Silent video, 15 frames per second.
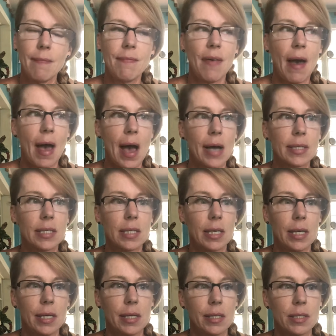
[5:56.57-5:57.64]
that
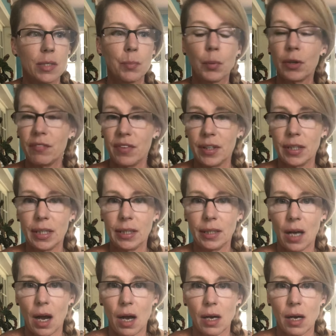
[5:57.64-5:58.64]
is preventing